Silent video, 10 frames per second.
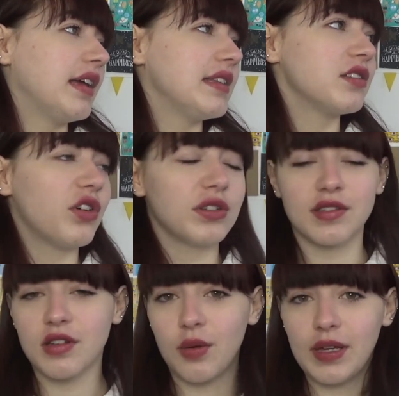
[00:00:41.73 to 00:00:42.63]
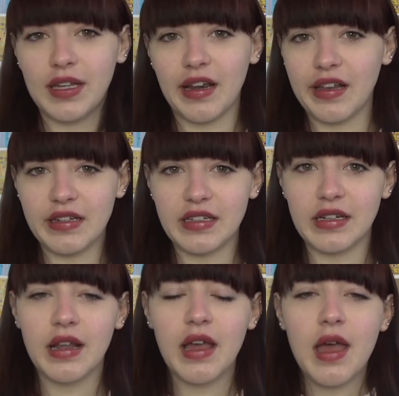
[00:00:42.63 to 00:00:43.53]
It's not snowy in
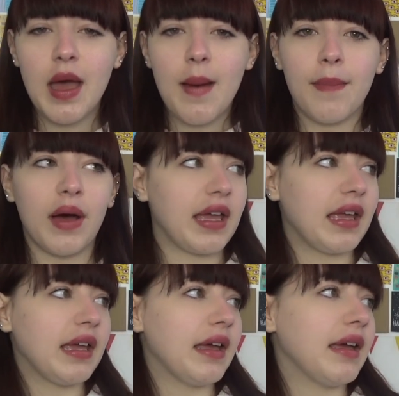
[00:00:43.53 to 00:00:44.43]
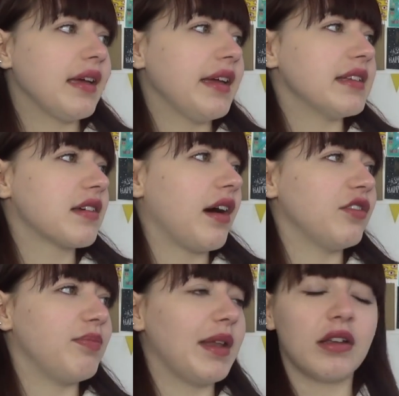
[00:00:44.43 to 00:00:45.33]
London, but here it's
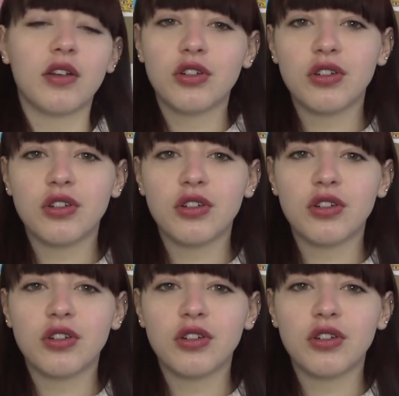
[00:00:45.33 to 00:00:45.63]
kind of been